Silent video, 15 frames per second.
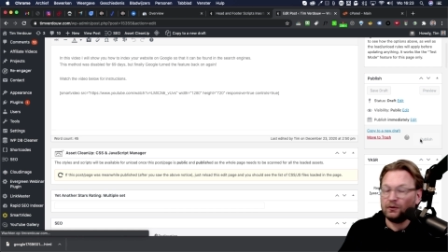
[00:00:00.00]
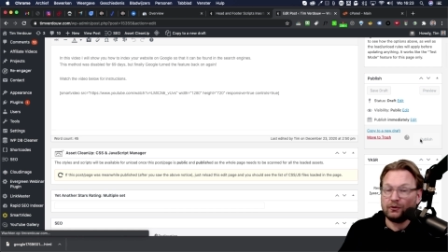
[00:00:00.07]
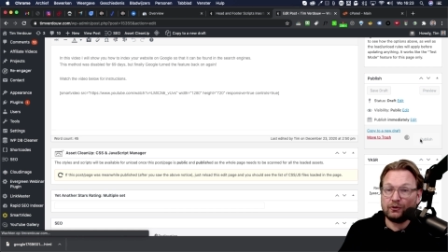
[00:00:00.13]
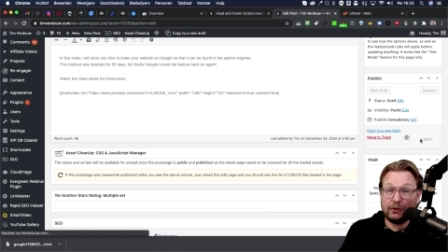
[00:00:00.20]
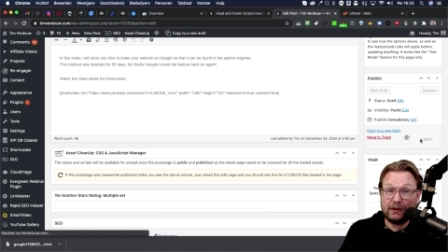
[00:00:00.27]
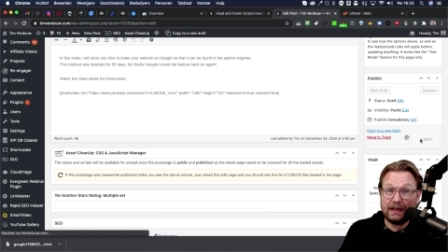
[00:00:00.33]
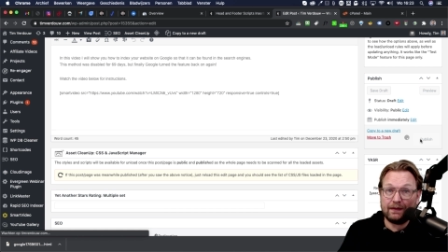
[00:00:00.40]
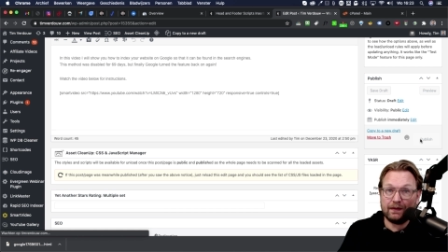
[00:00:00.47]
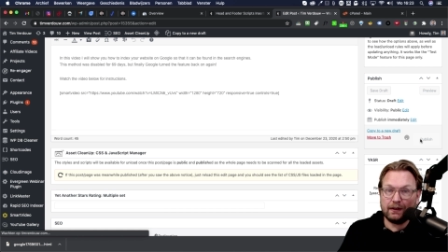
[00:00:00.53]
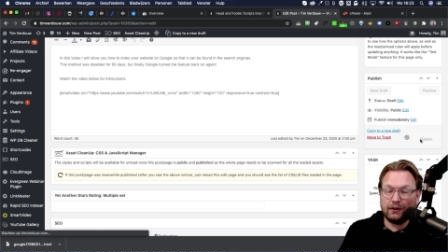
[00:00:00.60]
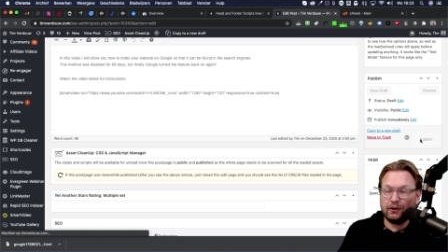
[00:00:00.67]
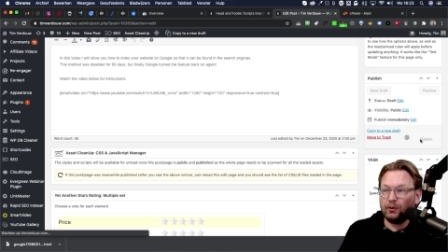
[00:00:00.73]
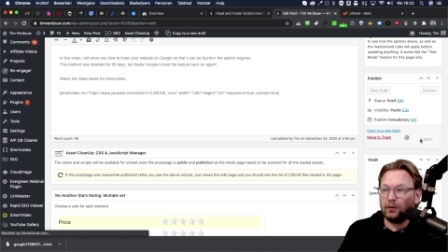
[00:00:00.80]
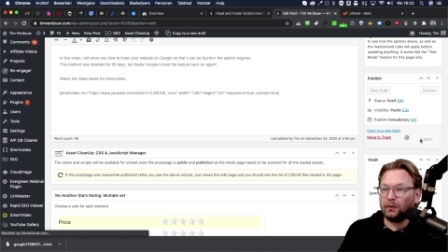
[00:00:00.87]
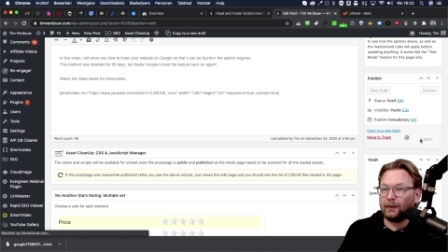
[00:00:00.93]
to get the
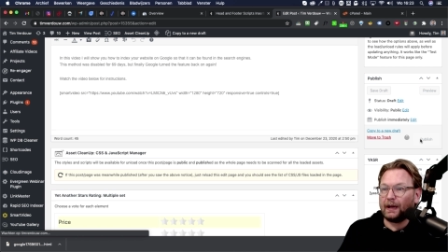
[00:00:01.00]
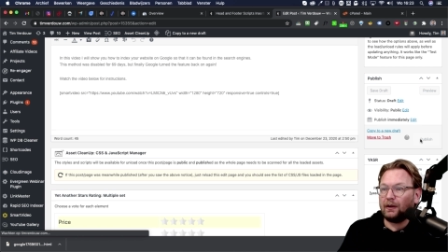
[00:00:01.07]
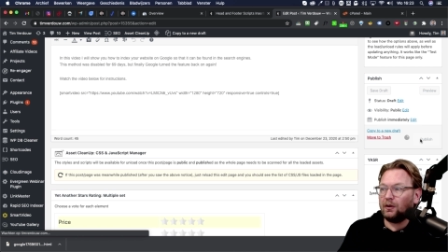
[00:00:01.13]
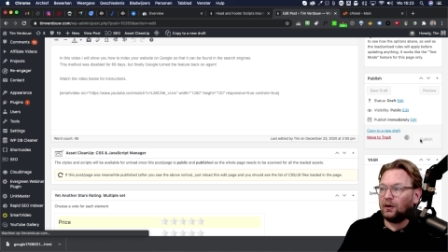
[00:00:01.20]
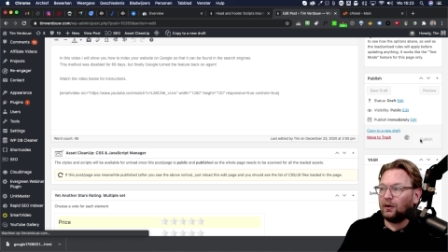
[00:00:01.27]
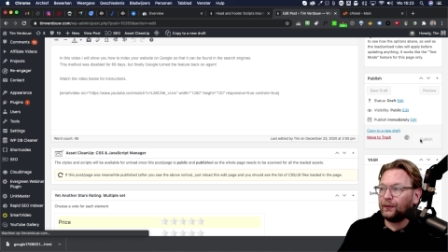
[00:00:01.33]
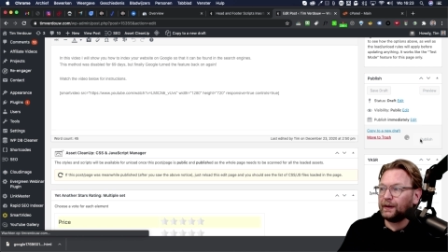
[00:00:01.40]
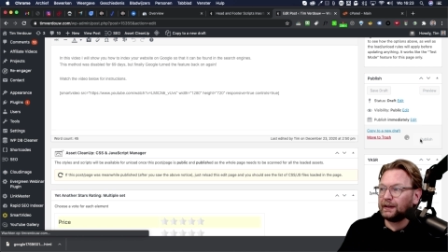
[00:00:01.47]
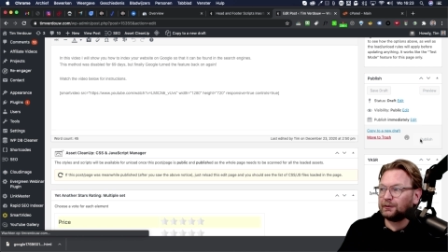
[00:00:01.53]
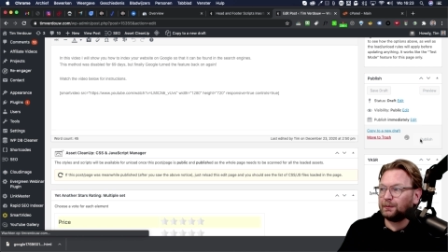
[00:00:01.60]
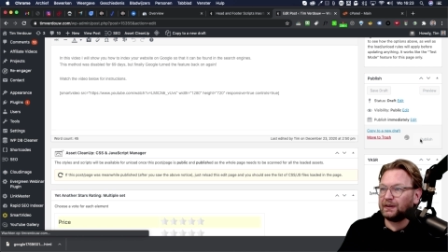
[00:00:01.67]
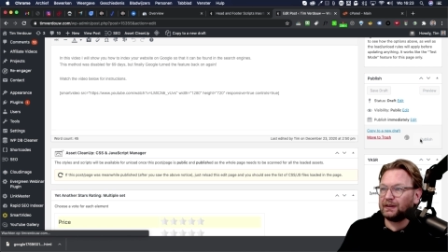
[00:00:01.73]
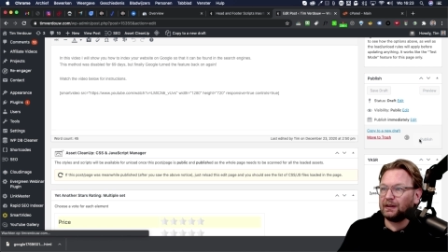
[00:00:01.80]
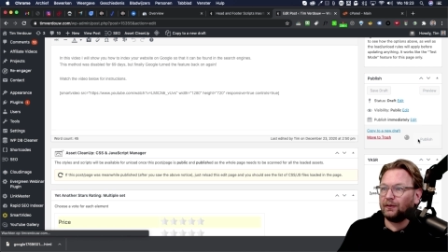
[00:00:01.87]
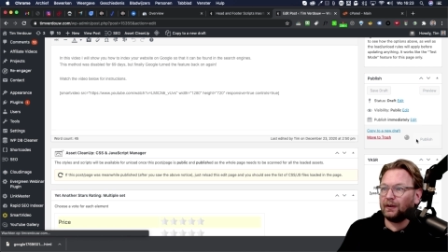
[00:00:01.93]
URL of this
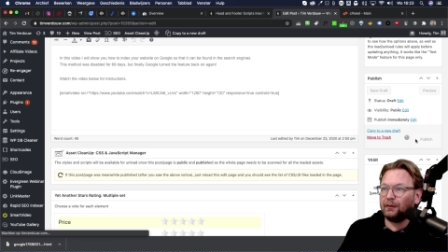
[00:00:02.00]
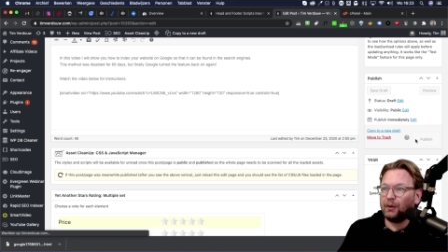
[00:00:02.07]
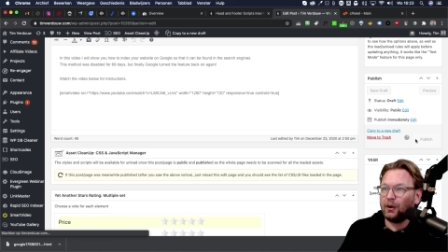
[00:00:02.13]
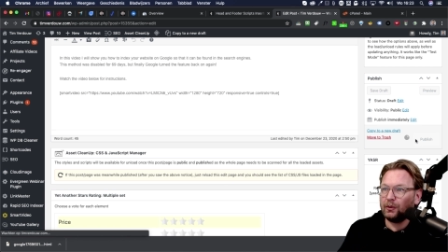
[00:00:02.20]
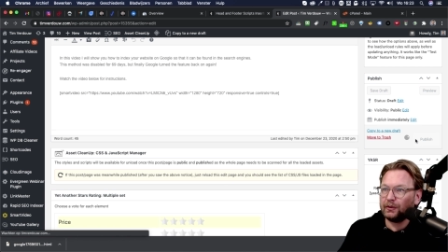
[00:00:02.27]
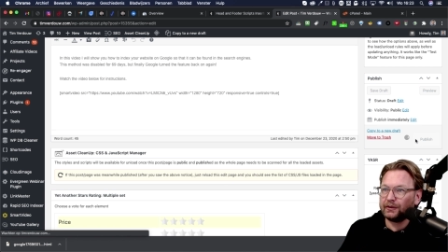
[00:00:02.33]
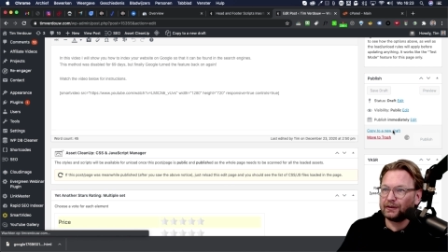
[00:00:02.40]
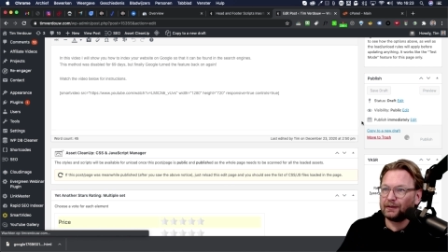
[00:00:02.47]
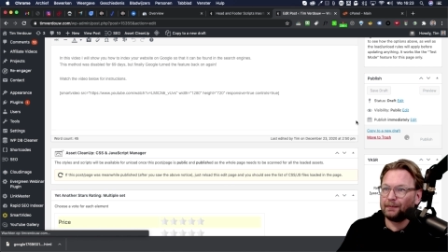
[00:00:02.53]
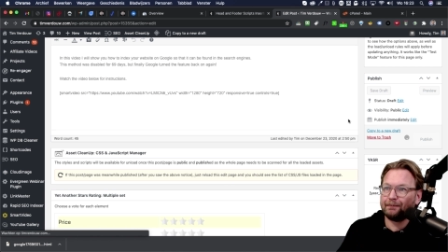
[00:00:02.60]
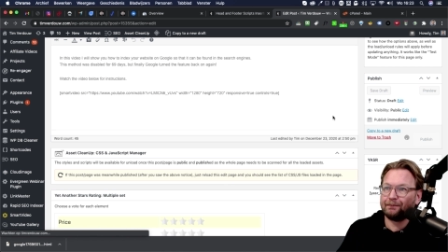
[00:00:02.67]
specific post.